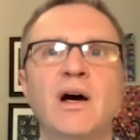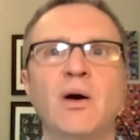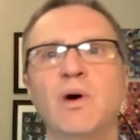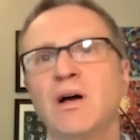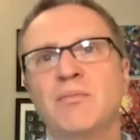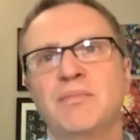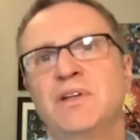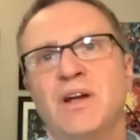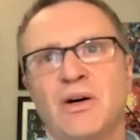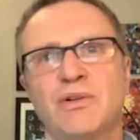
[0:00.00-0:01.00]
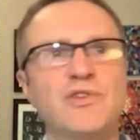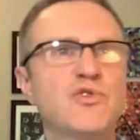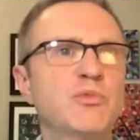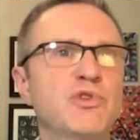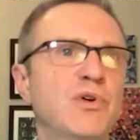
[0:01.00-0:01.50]
Well, you know,
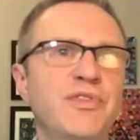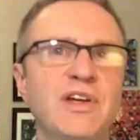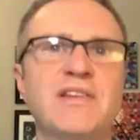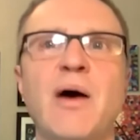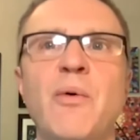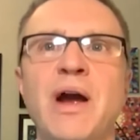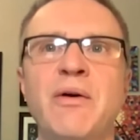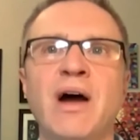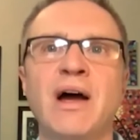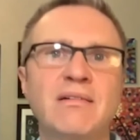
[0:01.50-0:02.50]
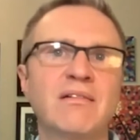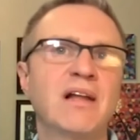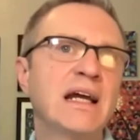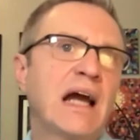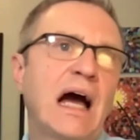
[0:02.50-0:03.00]
consumers don't think that way, right?
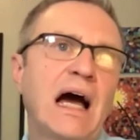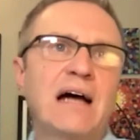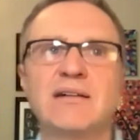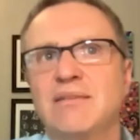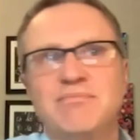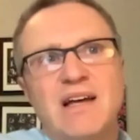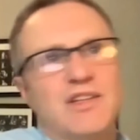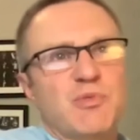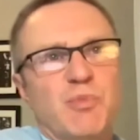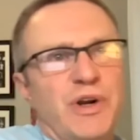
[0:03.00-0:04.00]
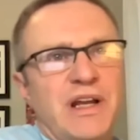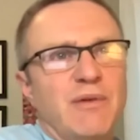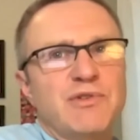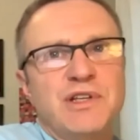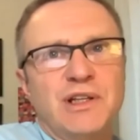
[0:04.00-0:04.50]
Like this morning I
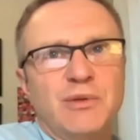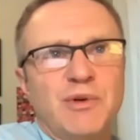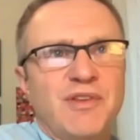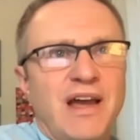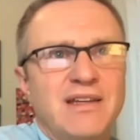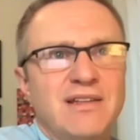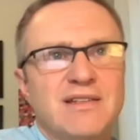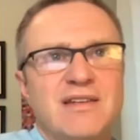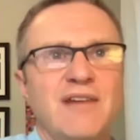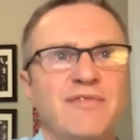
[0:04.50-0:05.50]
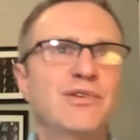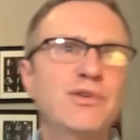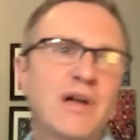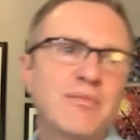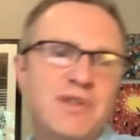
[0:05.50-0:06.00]
was dealing with Nike, this
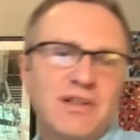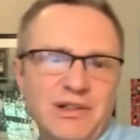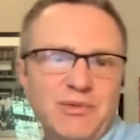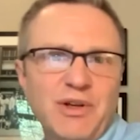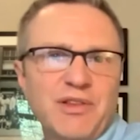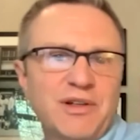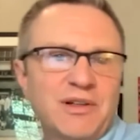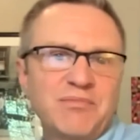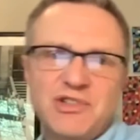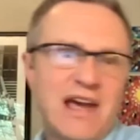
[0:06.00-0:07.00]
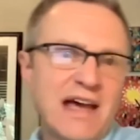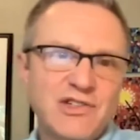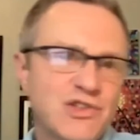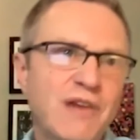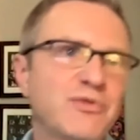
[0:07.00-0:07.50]
afternoon I'm dealing with a
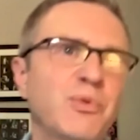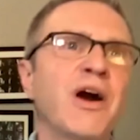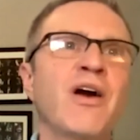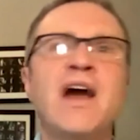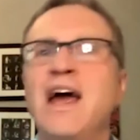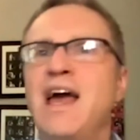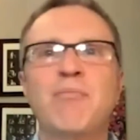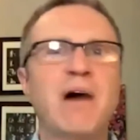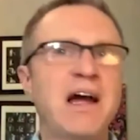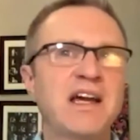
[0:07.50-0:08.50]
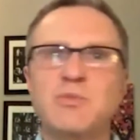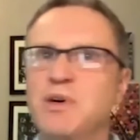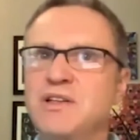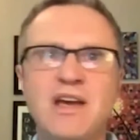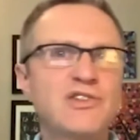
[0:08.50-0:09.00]
SaaS software, and my
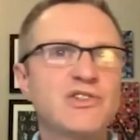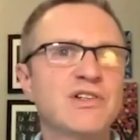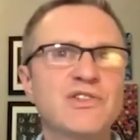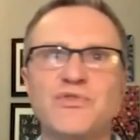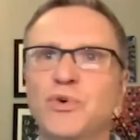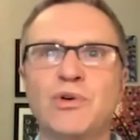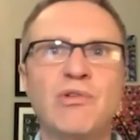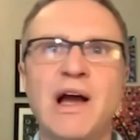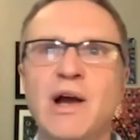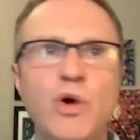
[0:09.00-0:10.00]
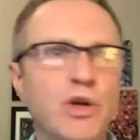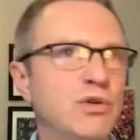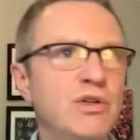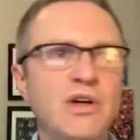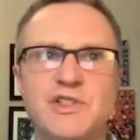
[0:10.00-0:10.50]
expectations for like what a
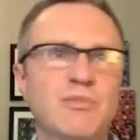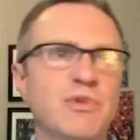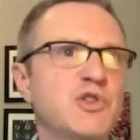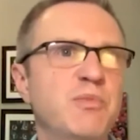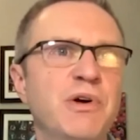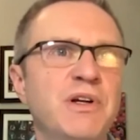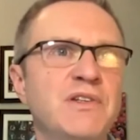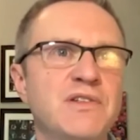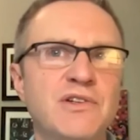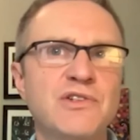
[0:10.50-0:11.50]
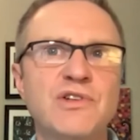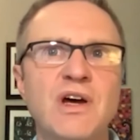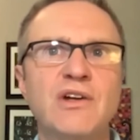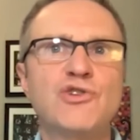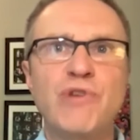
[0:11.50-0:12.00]
good customer experience is
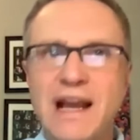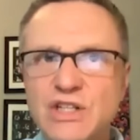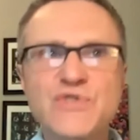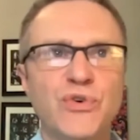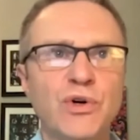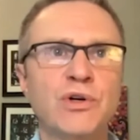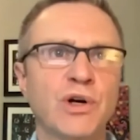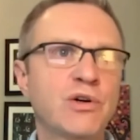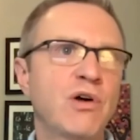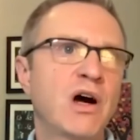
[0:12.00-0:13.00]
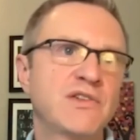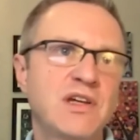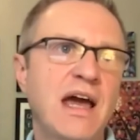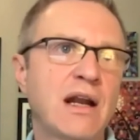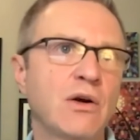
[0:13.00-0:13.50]
transfer across
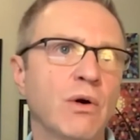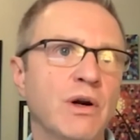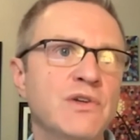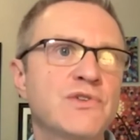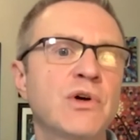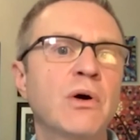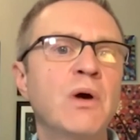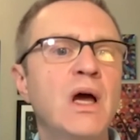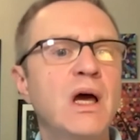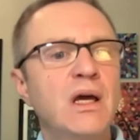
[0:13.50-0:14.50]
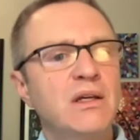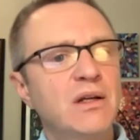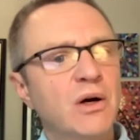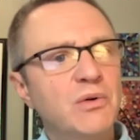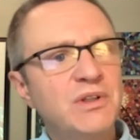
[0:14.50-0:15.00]
categories. So, you
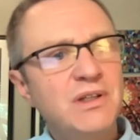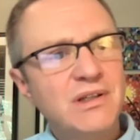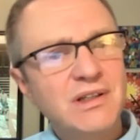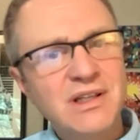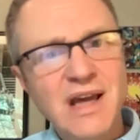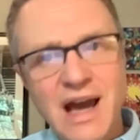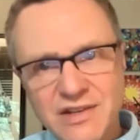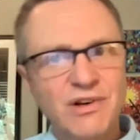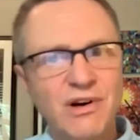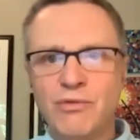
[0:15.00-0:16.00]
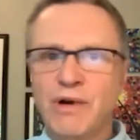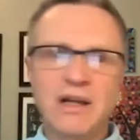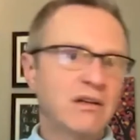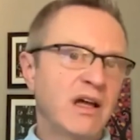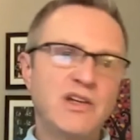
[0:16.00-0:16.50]
know, yes, there are
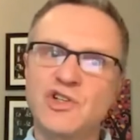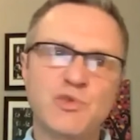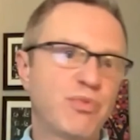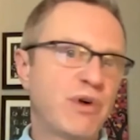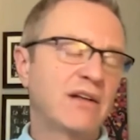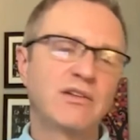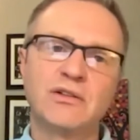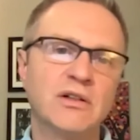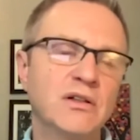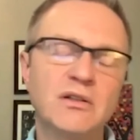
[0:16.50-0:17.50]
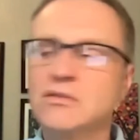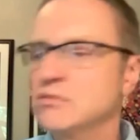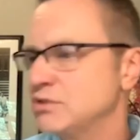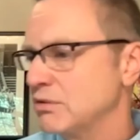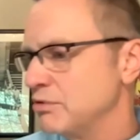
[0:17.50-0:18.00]
regulations, practical,
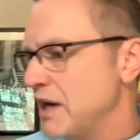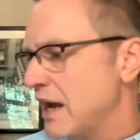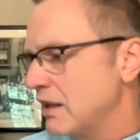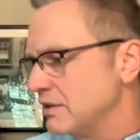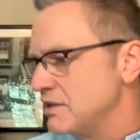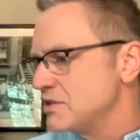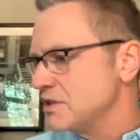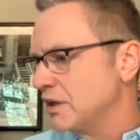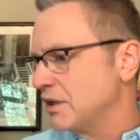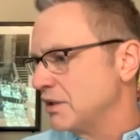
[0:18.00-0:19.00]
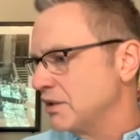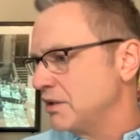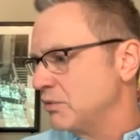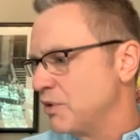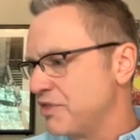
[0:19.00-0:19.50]
you know, realities
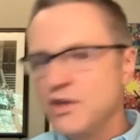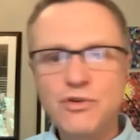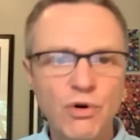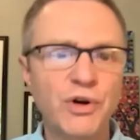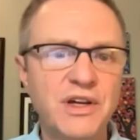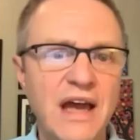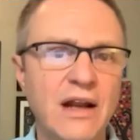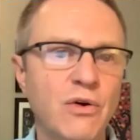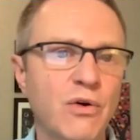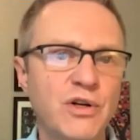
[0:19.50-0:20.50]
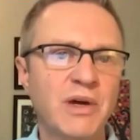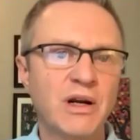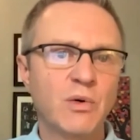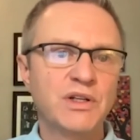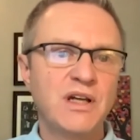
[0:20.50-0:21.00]
within your category, no
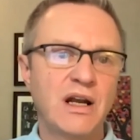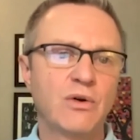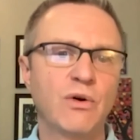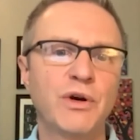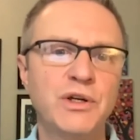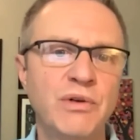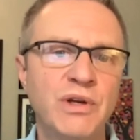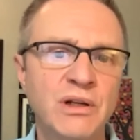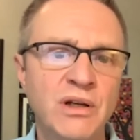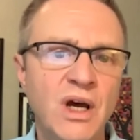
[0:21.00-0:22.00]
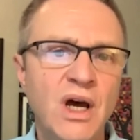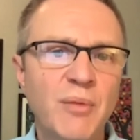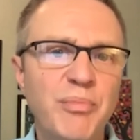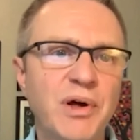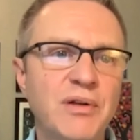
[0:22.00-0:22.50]
matter what category you're in,
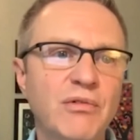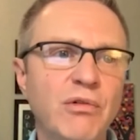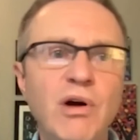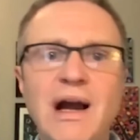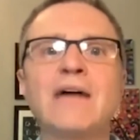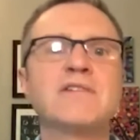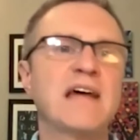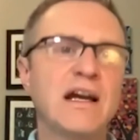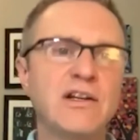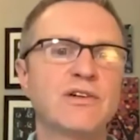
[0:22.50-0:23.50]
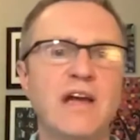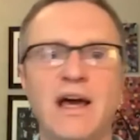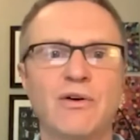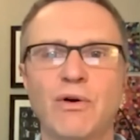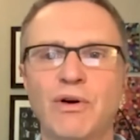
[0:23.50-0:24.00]
but look outside your
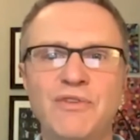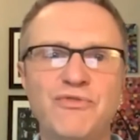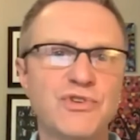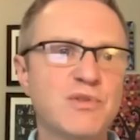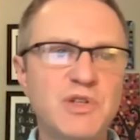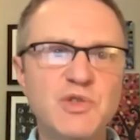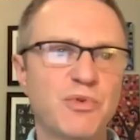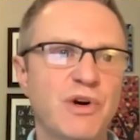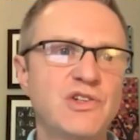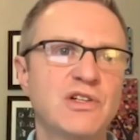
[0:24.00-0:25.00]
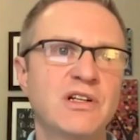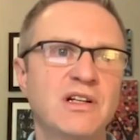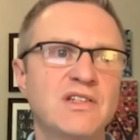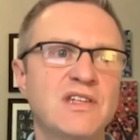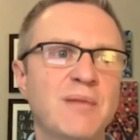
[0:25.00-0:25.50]
category for some inspiration
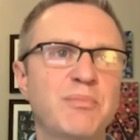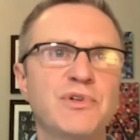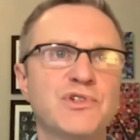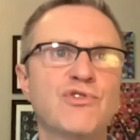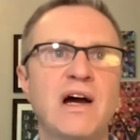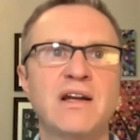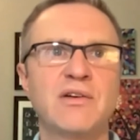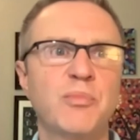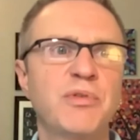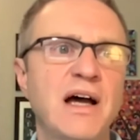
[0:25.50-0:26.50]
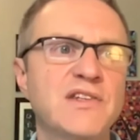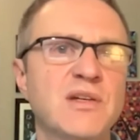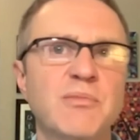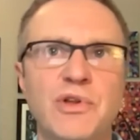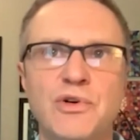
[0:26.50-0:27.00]
and examples and try to apply
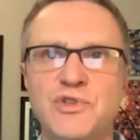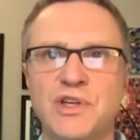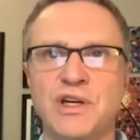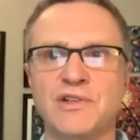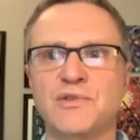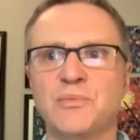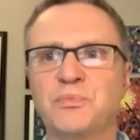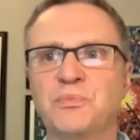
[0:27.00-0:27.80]
some of those things.